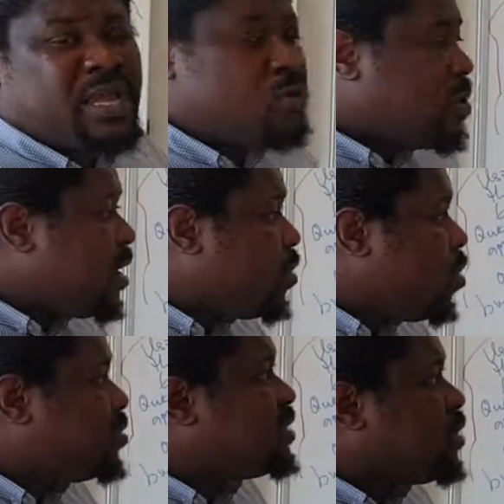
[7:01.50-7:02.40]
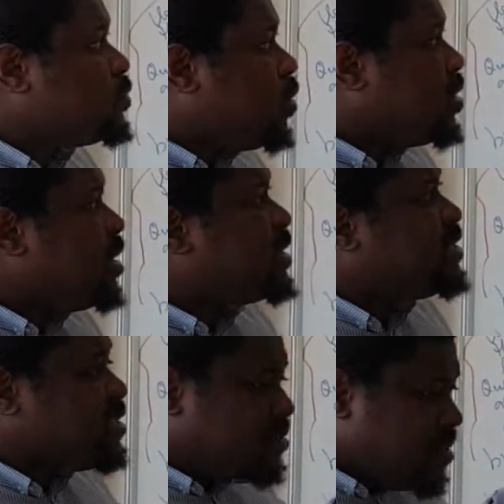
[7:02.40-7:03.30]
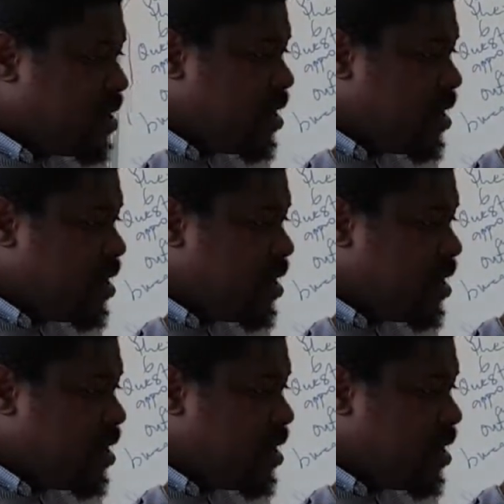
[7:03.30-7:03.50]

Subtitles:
and you can cut out unnecessary